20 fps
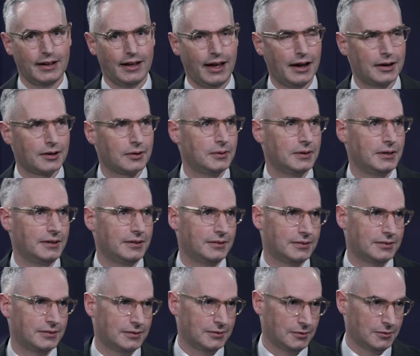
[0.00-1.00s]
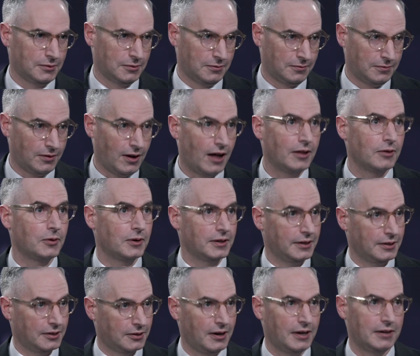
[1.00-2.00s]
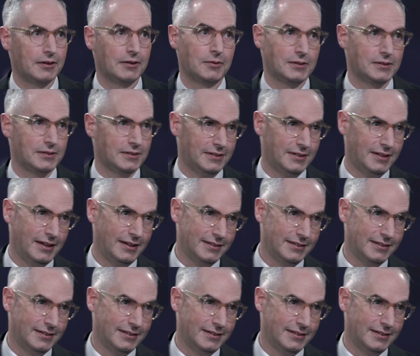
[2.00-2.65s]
equities following and cratering, which they